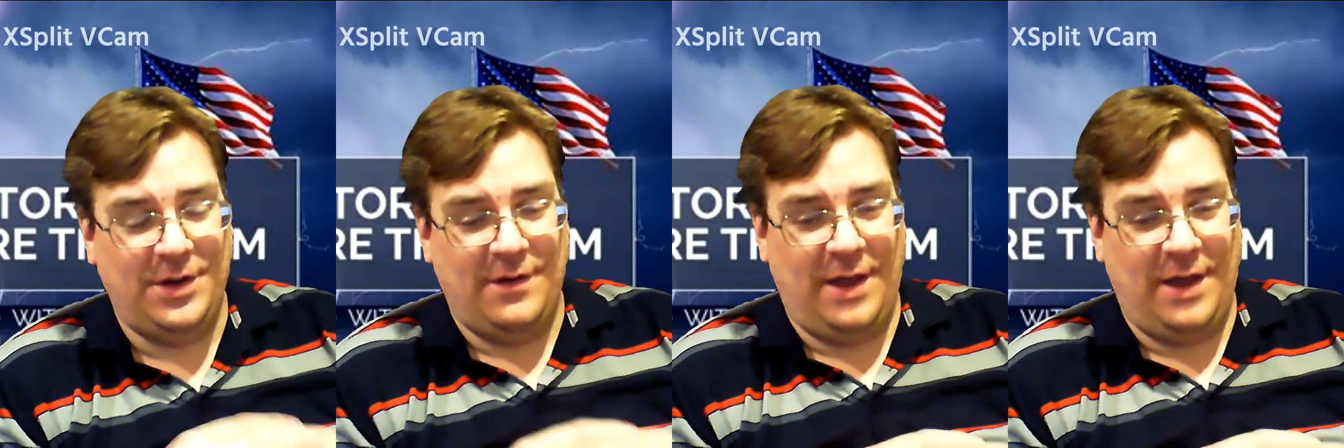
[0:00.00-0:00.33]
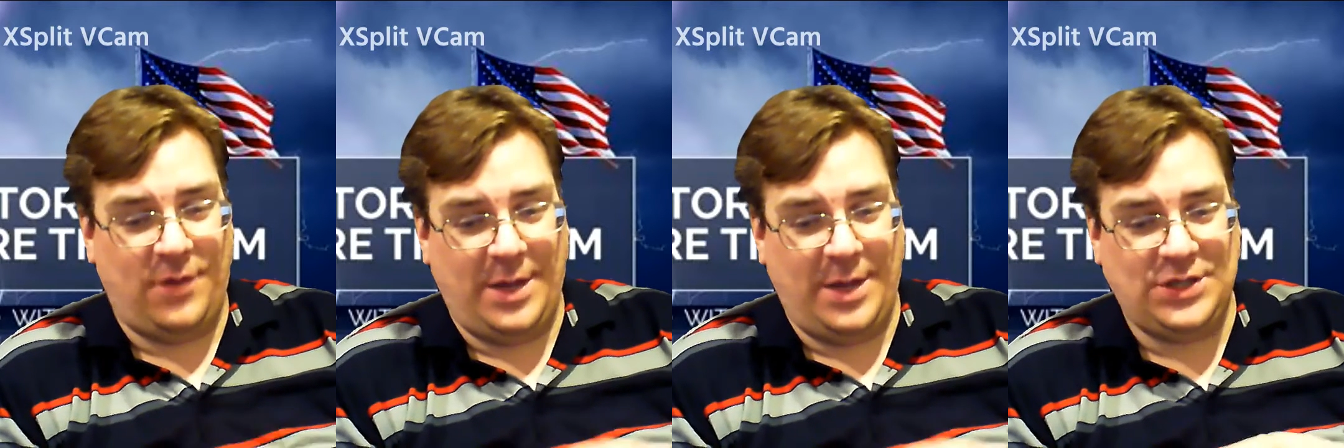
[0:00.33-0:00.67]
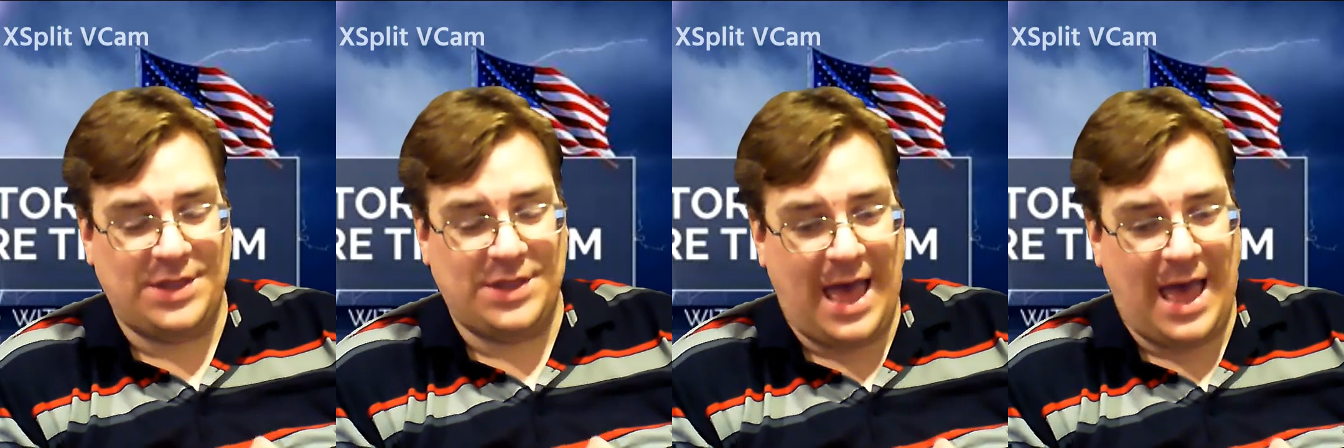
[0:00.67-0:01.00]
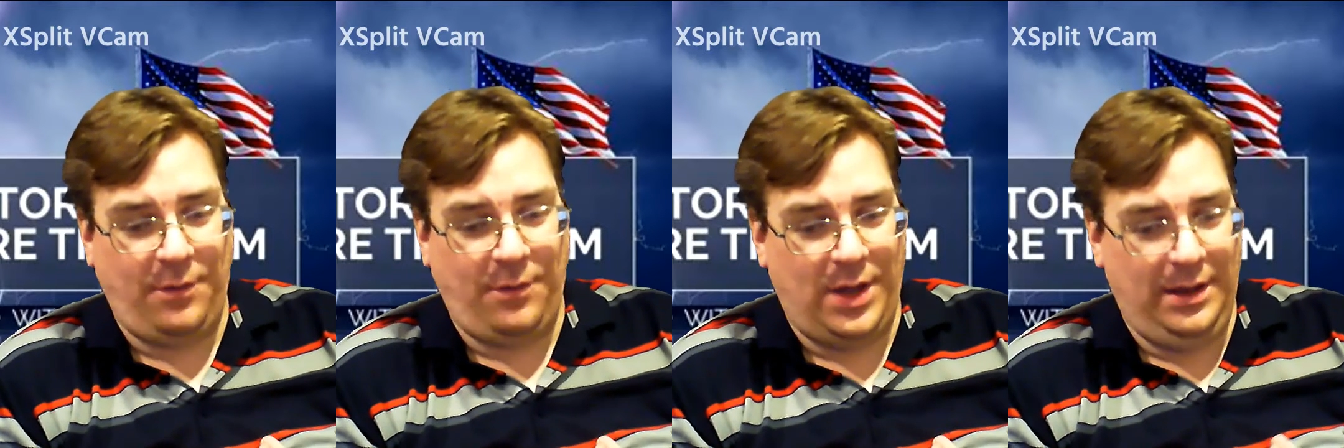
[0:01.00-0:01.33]
information that
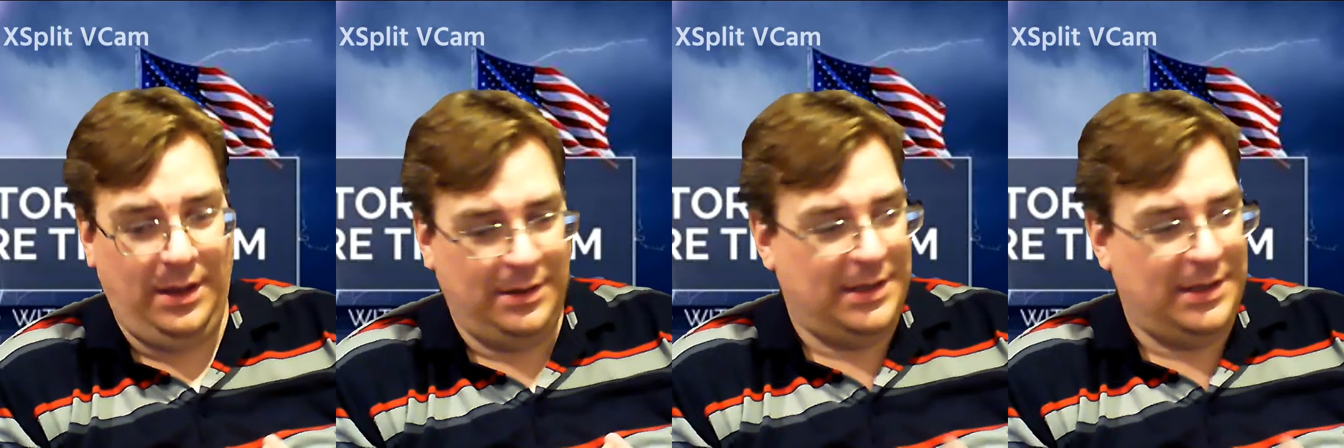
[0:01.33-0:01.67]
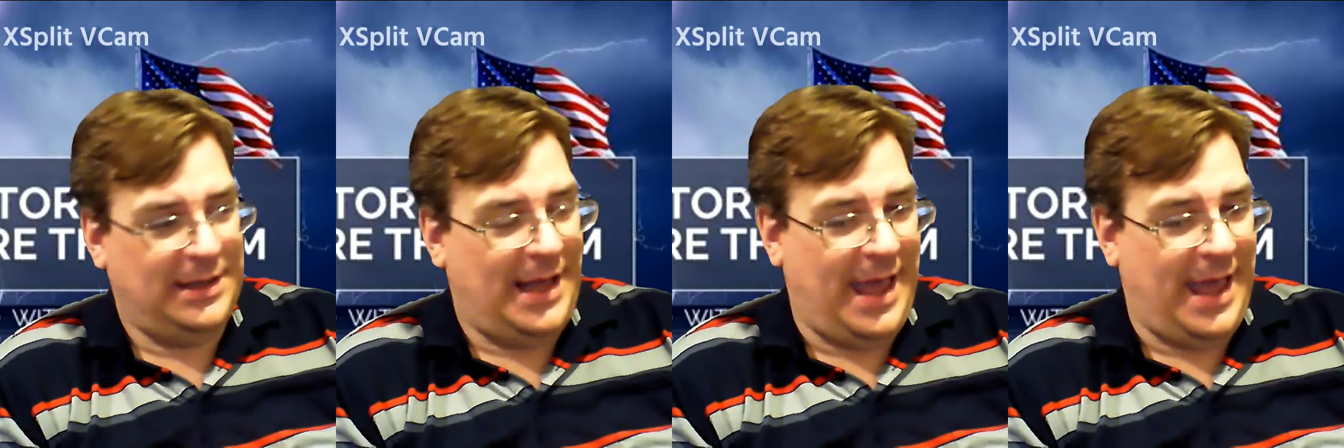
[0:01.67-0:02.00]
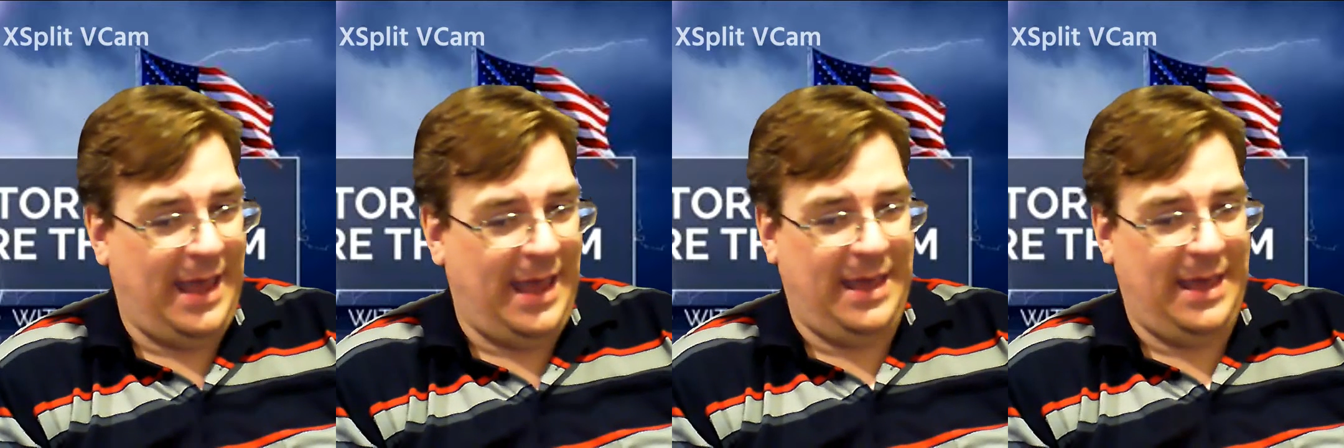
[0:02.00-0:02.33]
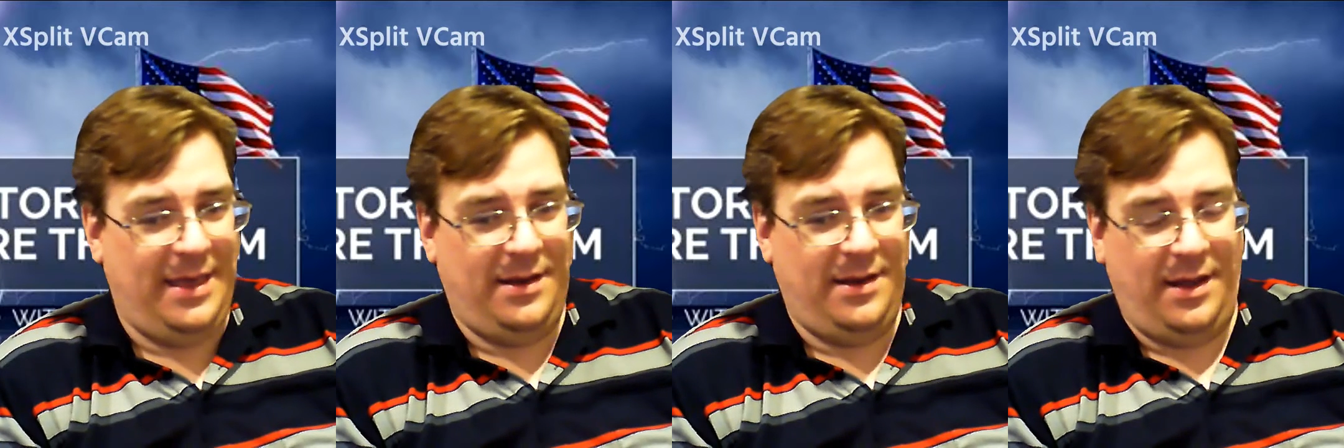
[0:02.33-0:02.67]
way, and